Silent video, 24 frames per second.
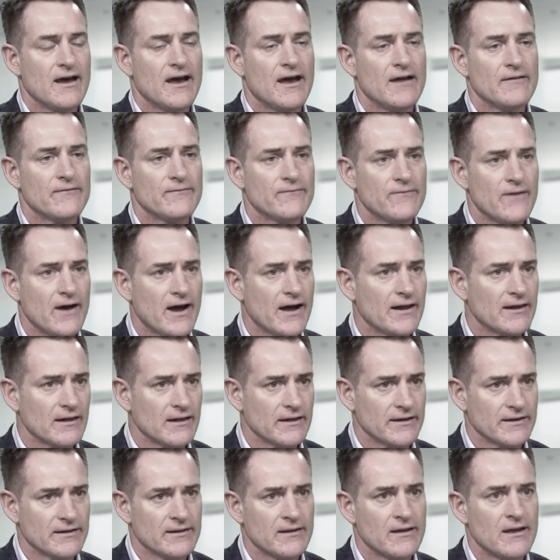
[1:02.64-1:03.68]
And
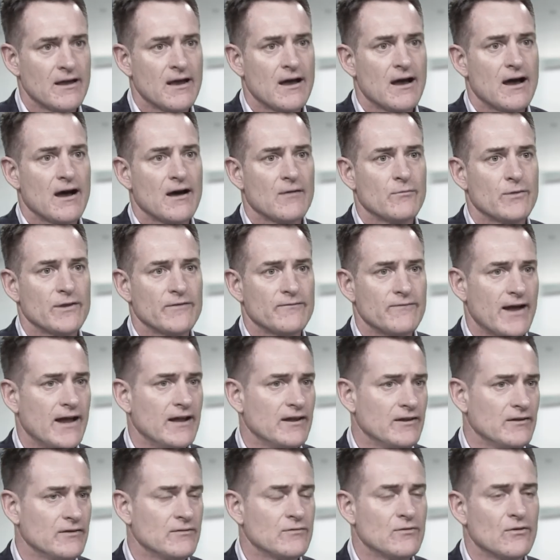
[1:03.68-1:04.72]
finally, we
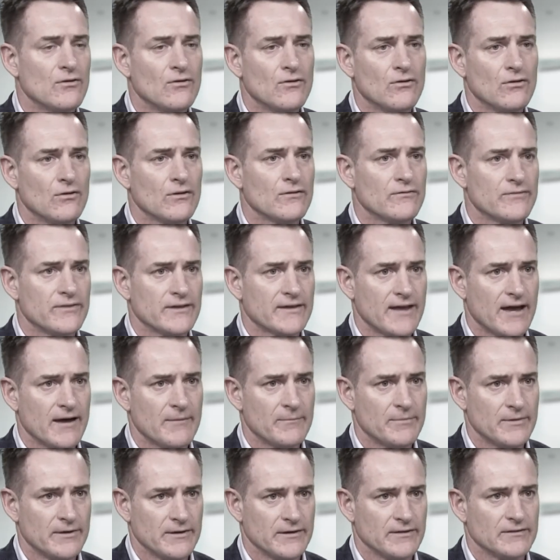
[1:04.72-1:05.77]
value all of the
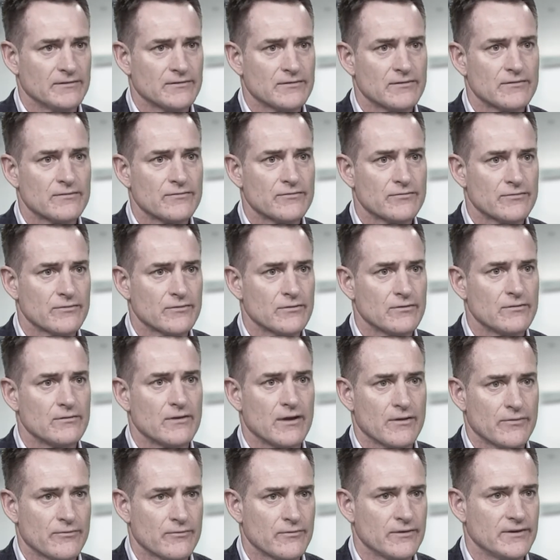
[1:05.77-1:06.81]
companies through
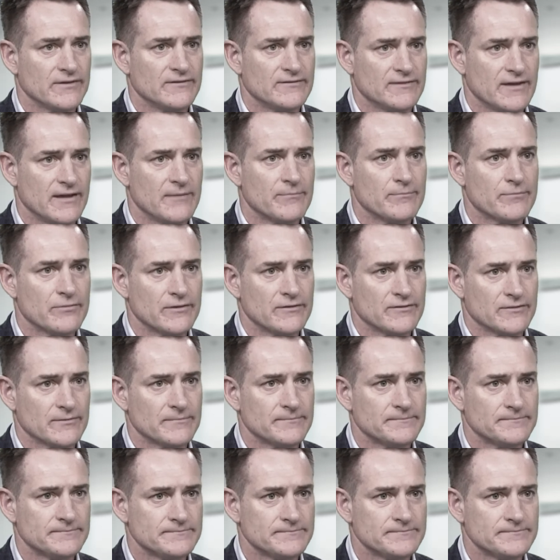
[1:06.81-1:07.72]
a three-step prism.